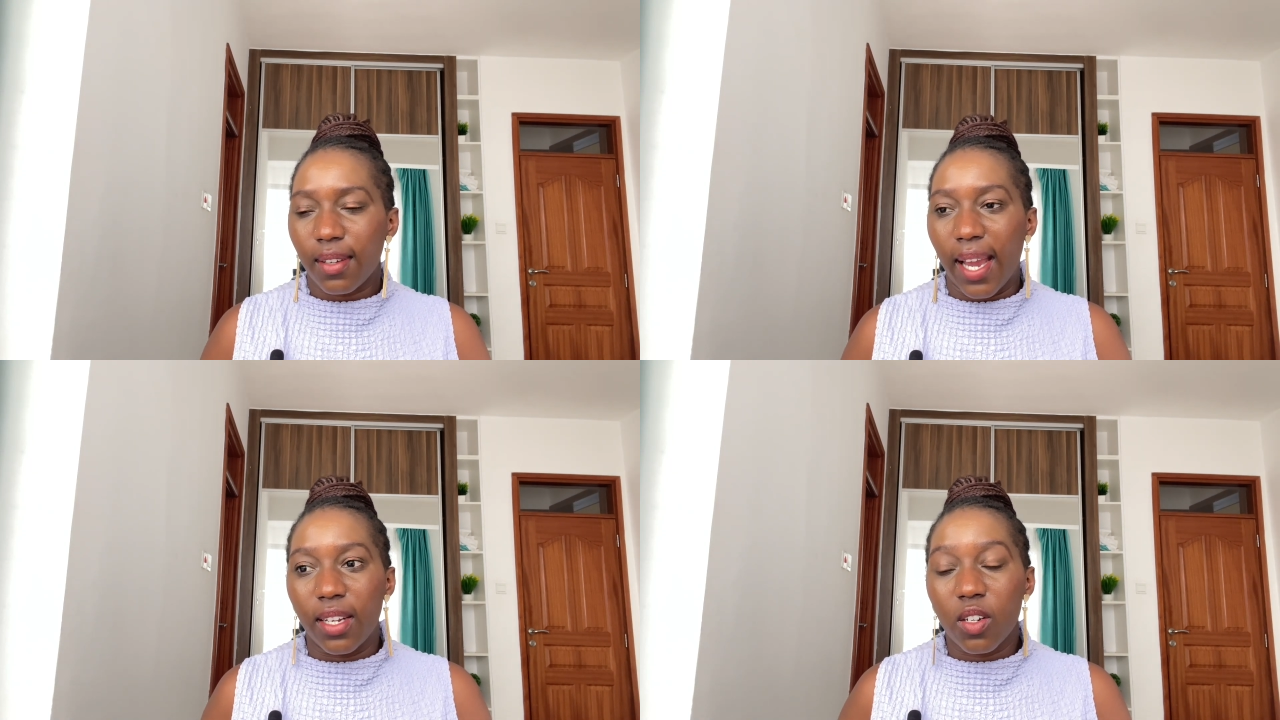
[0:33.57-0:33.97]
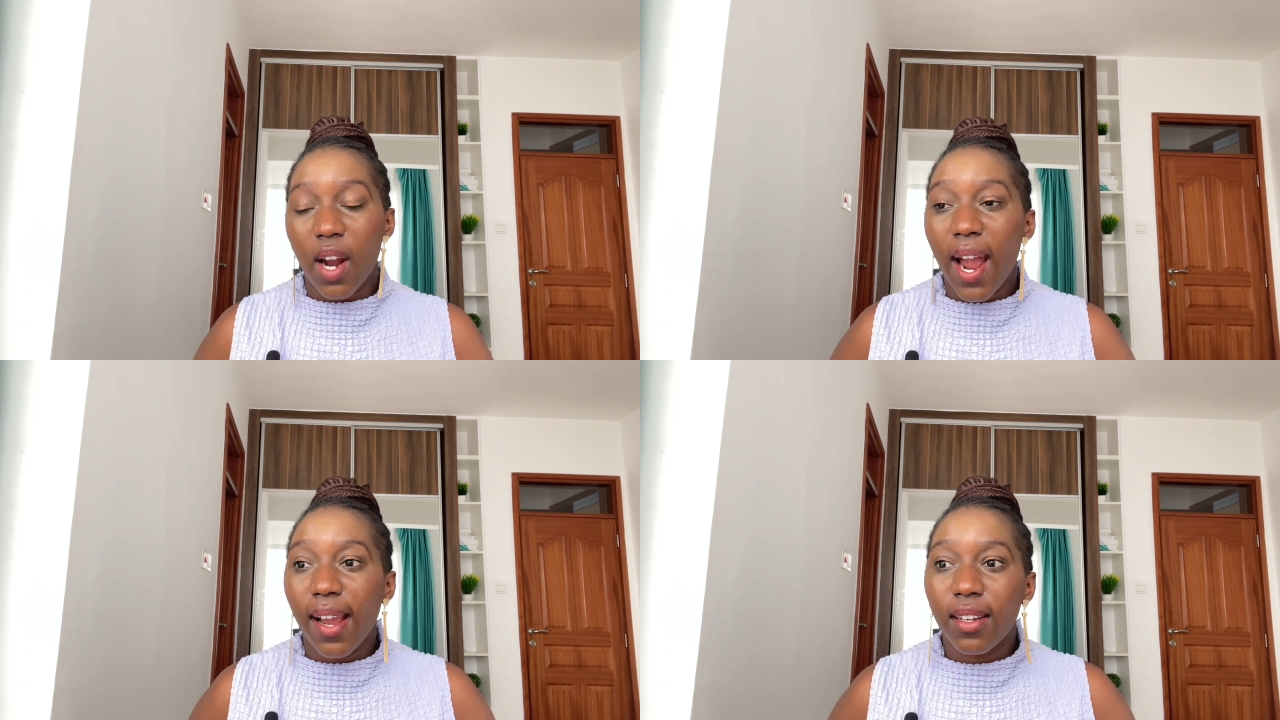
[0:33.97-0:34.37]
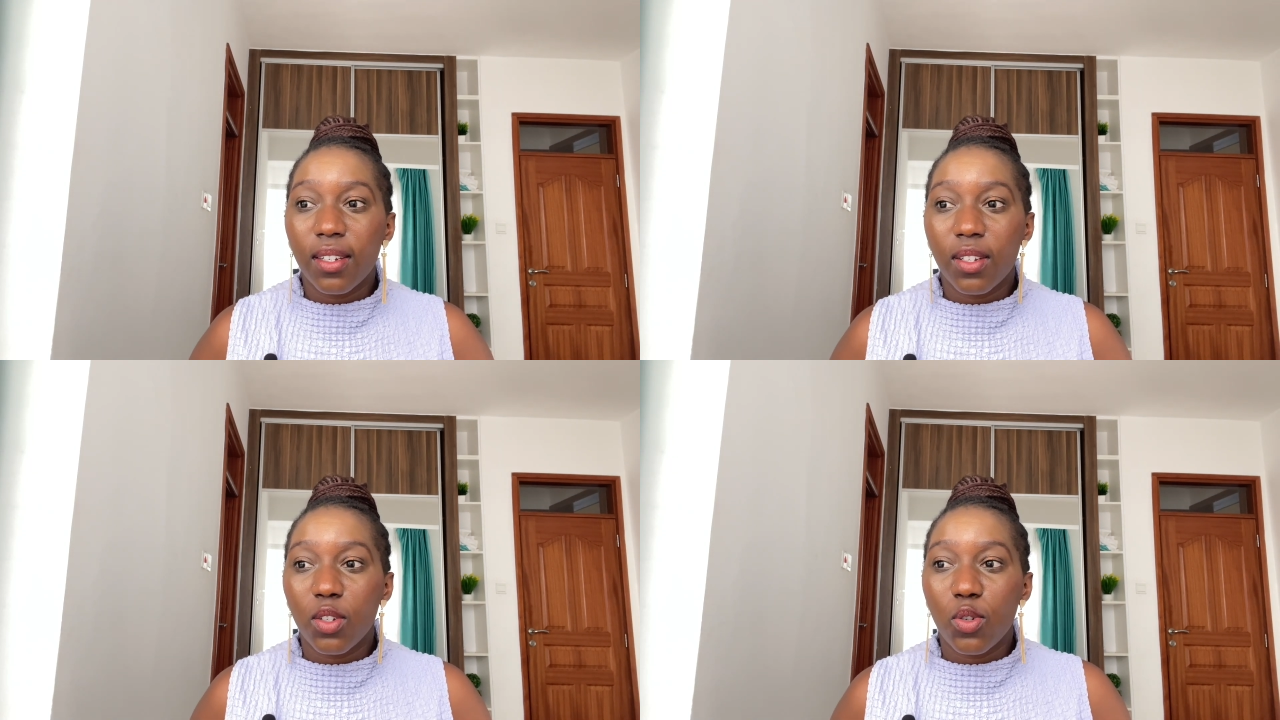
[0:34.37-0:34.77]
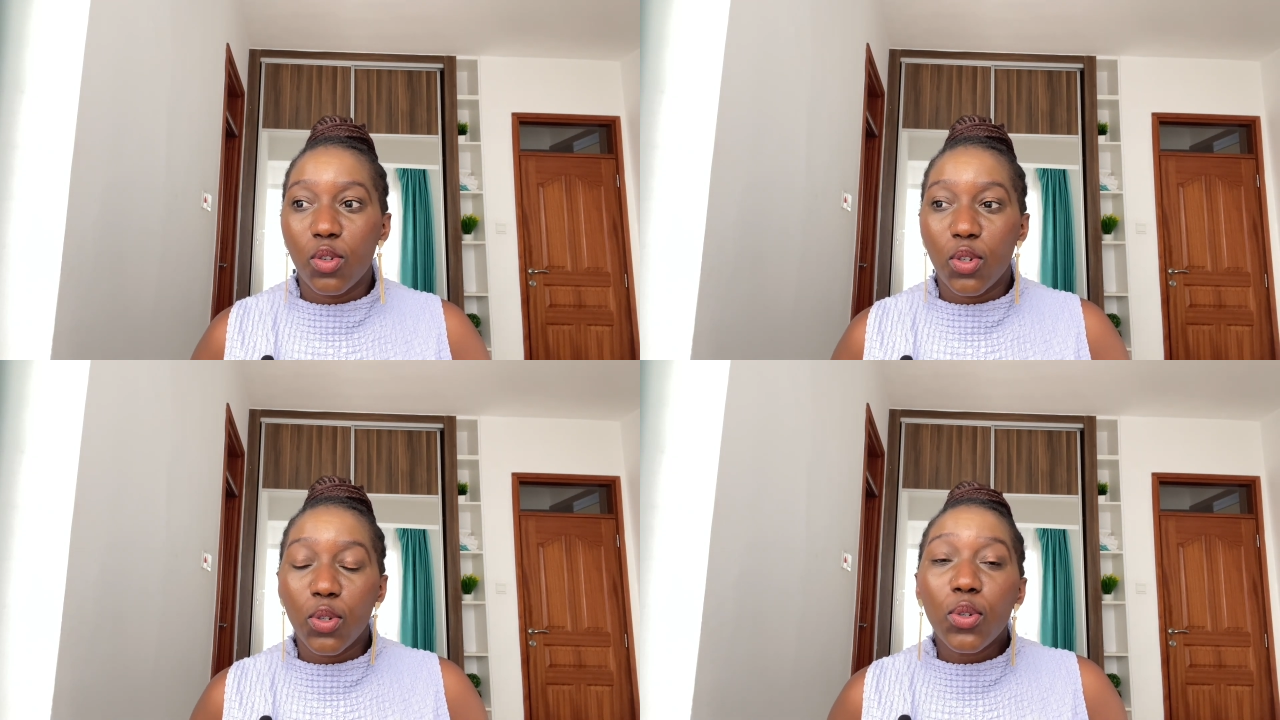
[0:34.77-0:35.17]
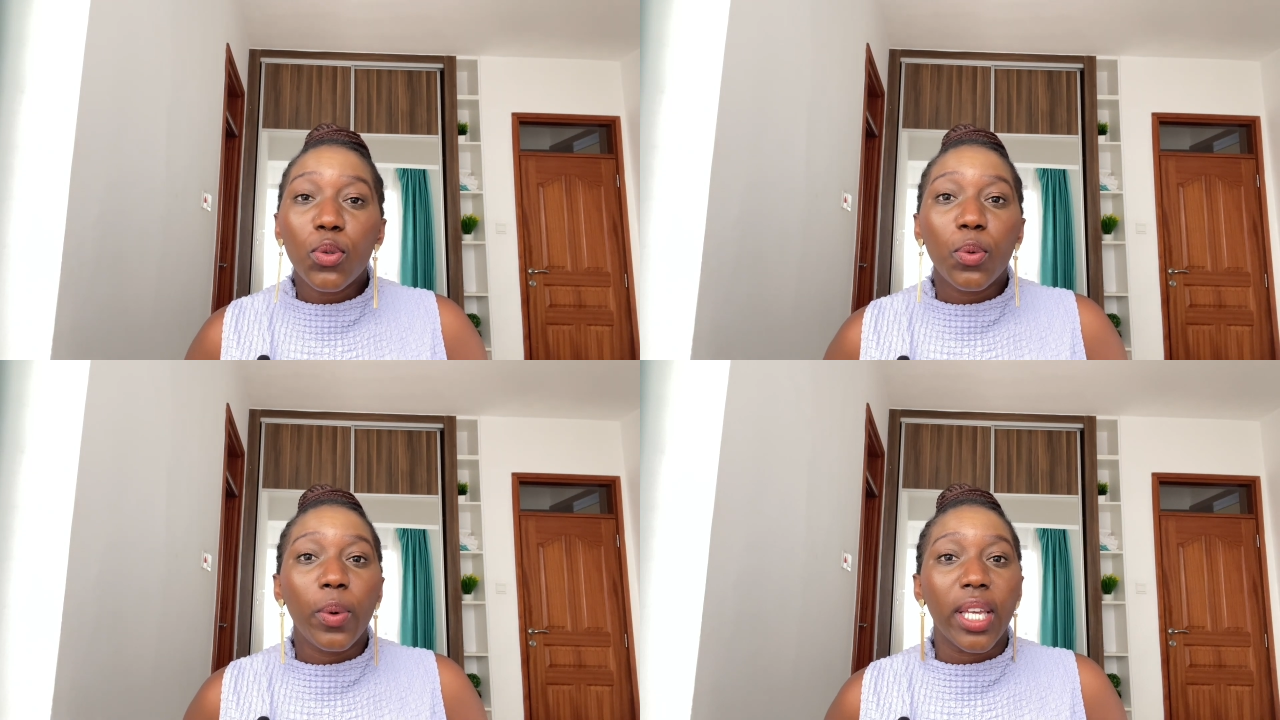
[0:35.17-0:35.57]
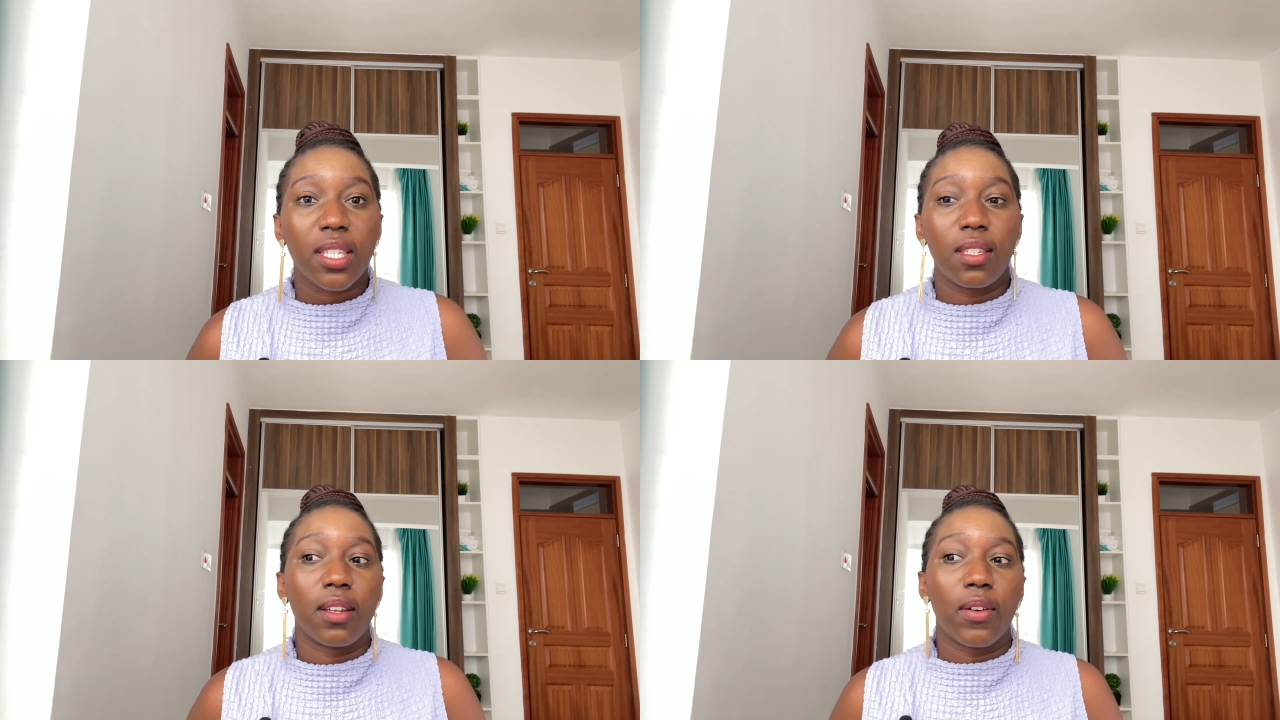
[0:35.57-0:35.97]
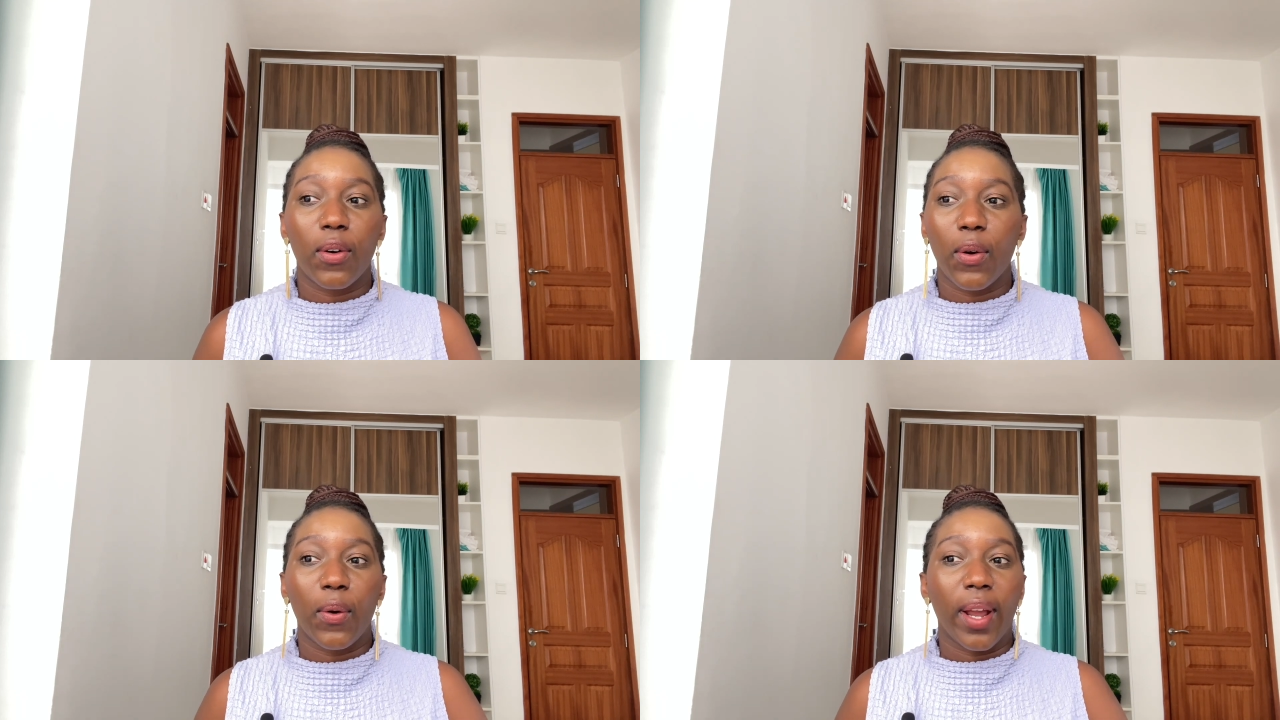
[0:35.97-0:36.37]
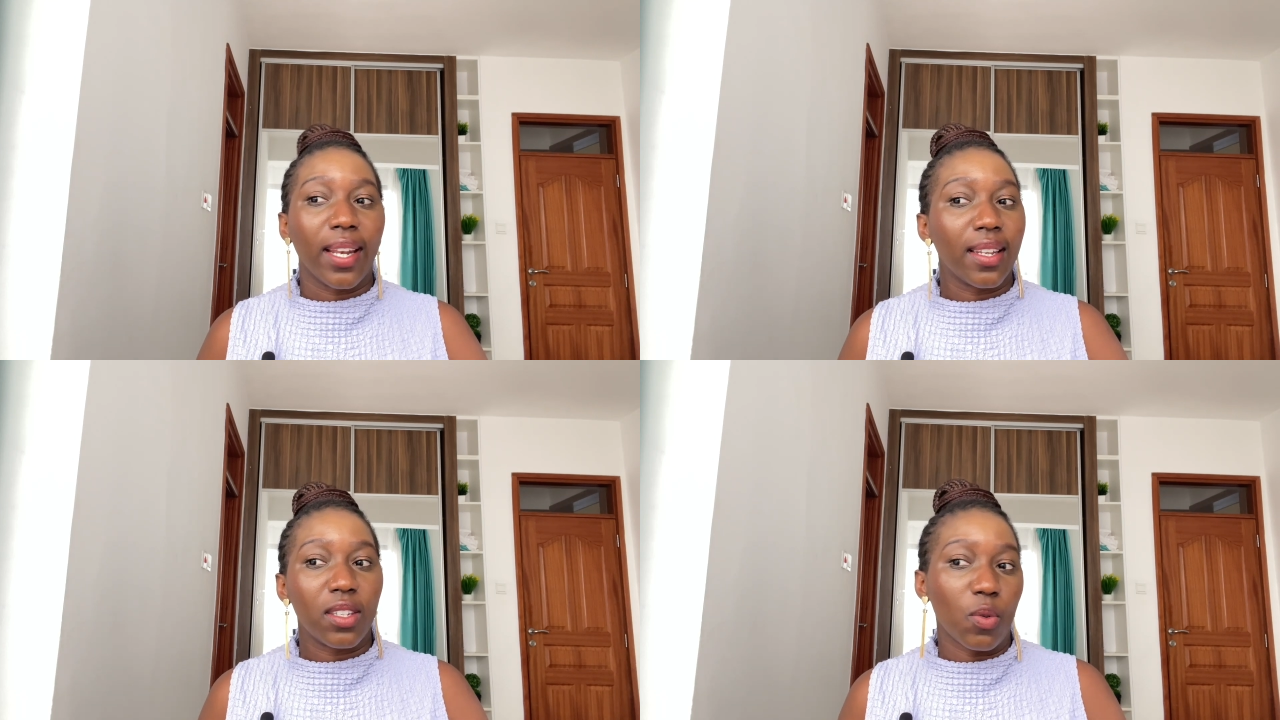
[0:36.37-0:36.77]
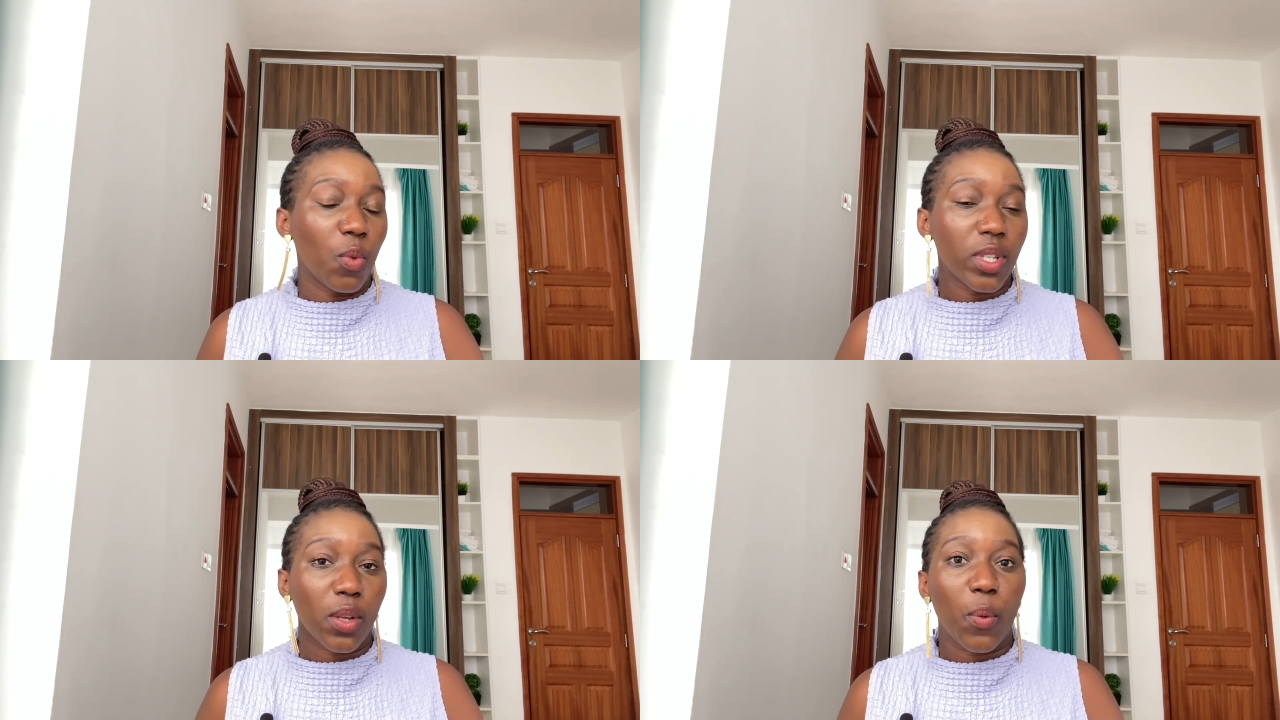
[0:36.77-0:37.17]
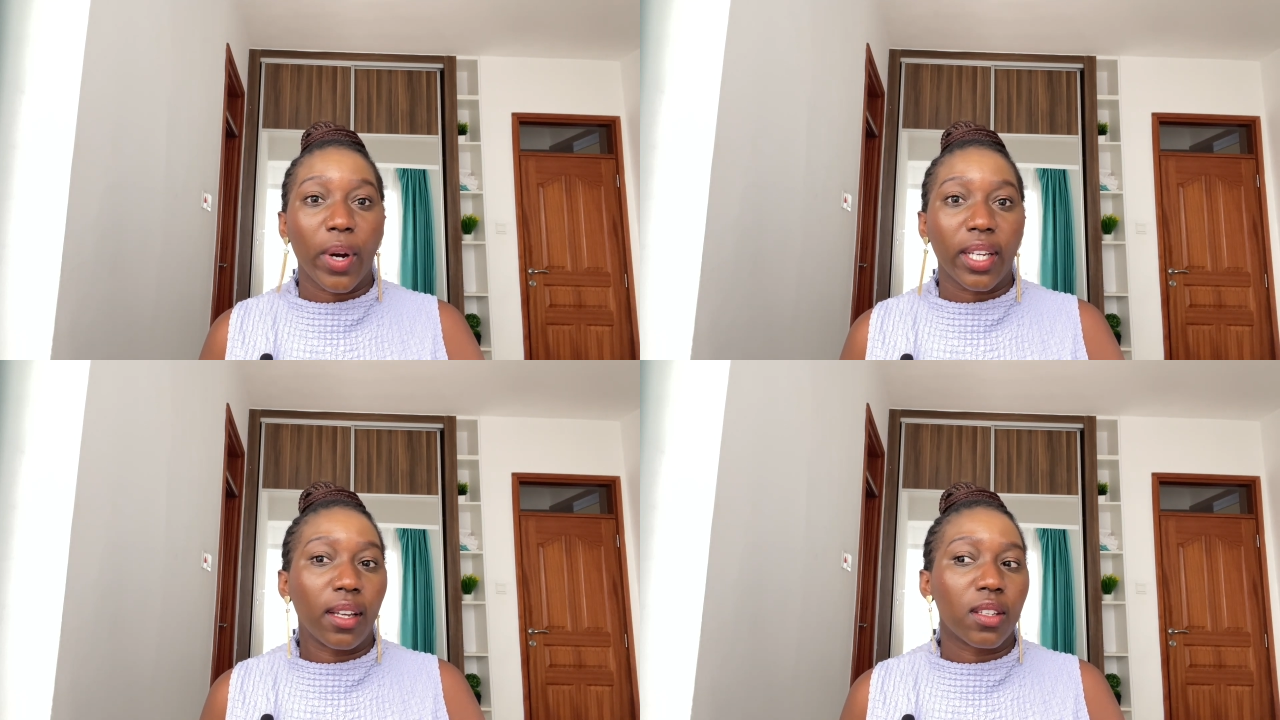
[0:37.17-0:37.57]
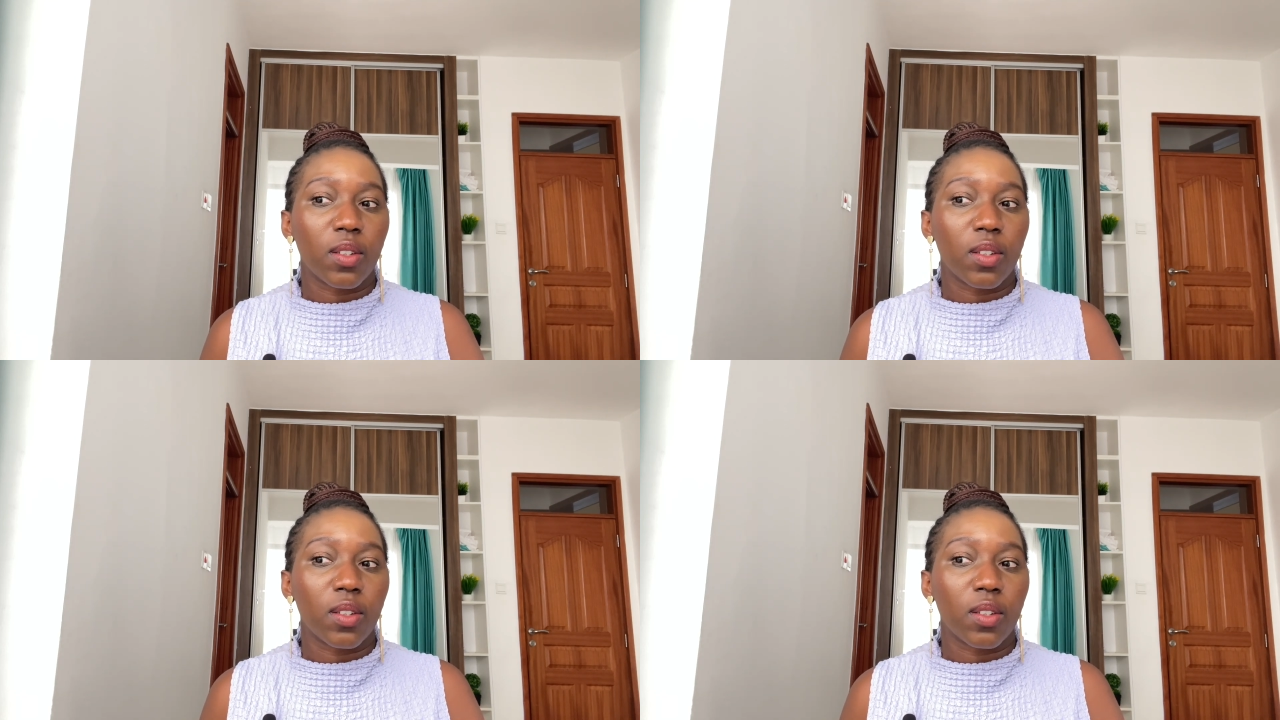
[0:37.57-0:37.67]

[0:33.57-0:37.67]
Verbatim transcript: I tried two weeks in a row and it wasn't working,